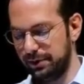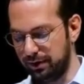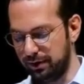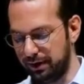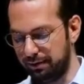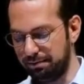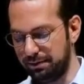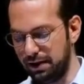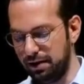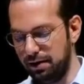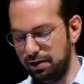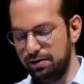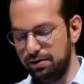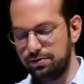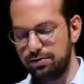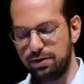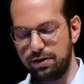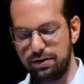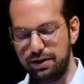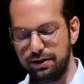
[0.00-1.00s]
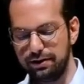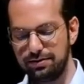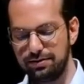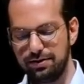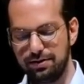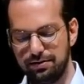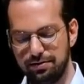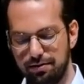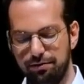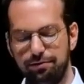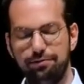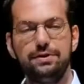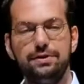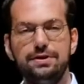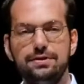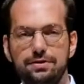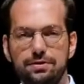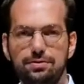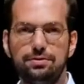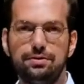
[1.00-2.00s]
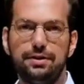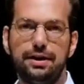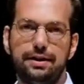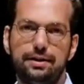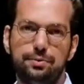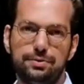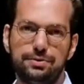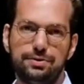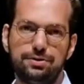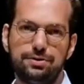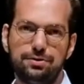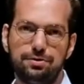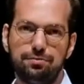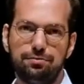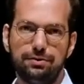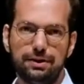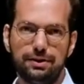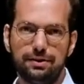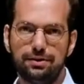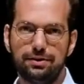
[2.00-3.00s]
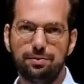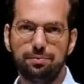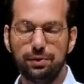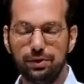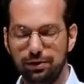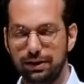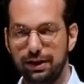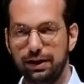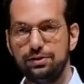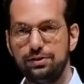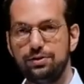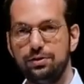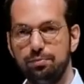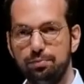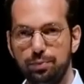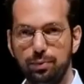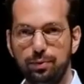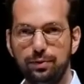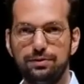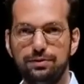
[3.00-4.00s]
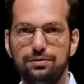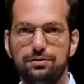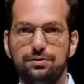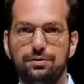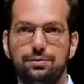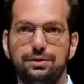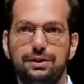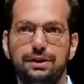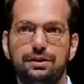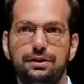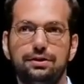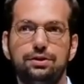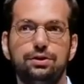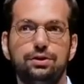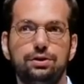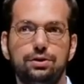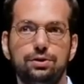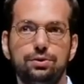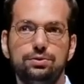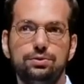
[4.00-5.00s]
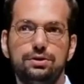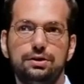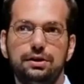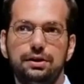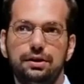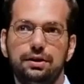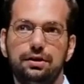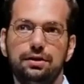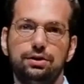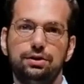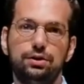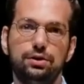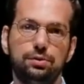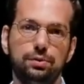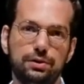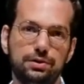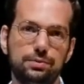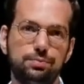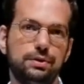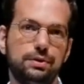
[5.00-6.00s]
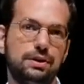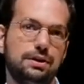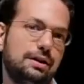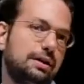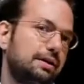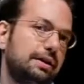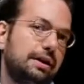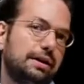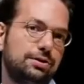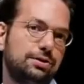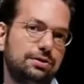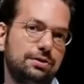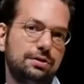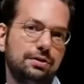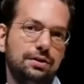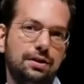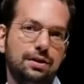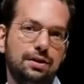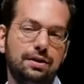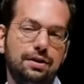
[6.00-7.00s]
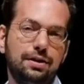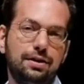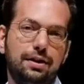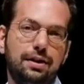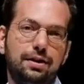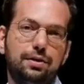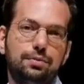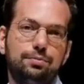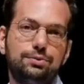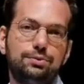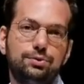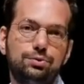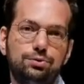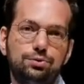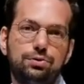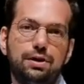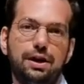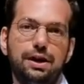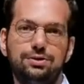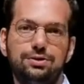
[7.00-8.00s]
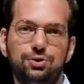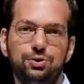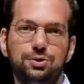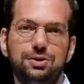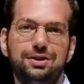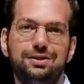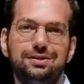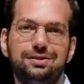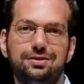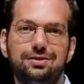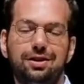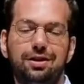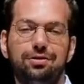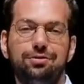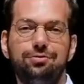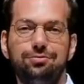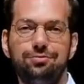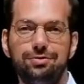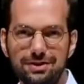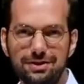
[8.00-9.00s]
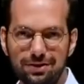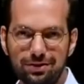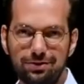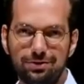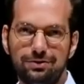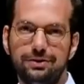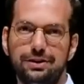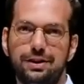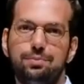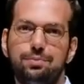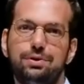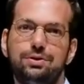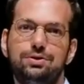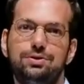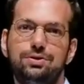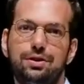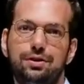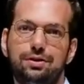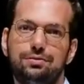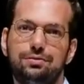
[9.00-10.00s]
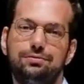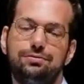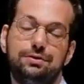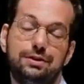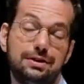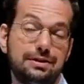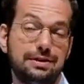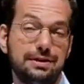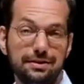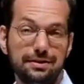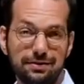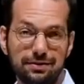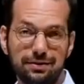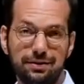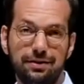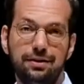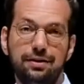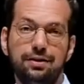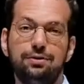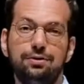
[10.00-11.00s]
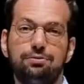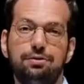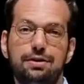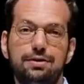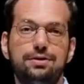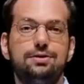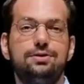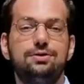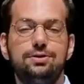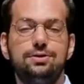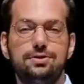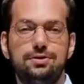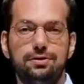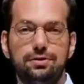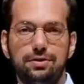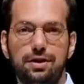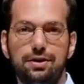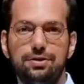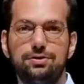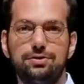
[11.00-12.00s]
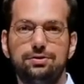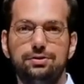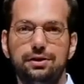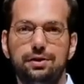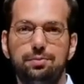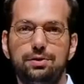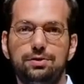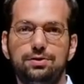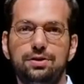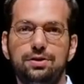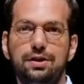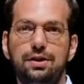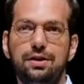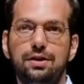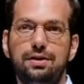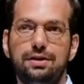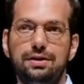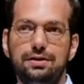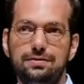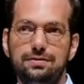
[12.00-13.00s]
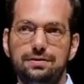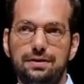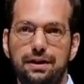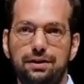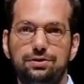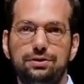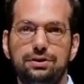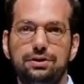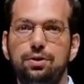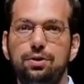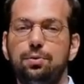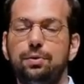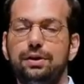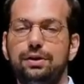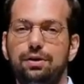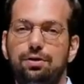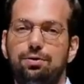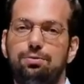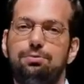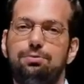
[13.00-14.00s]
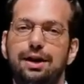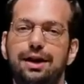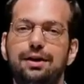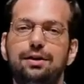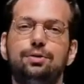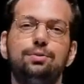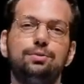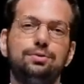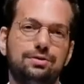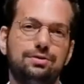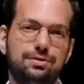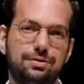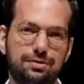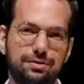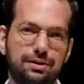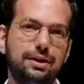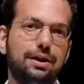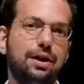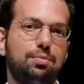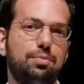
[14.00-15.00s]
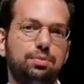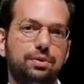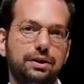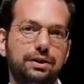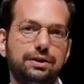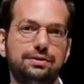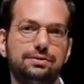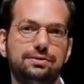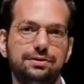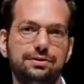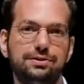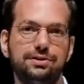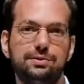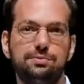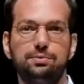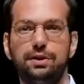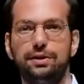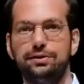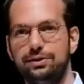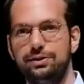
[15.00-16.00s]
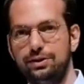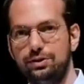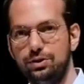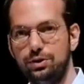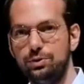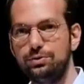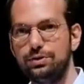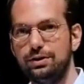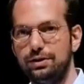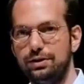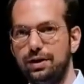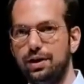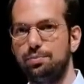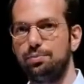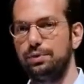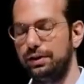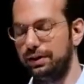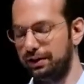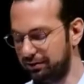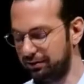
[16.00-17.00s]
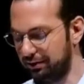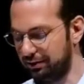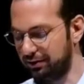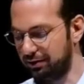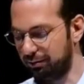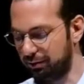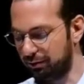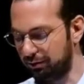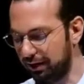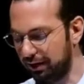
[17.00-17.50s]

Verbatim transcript: all right. So the next is a physical acquisition via communication port. So again, using U S B connection um, to try to get a physical image of the disk rather than just a logical image. This is actually going around the operating system rather than using the operating system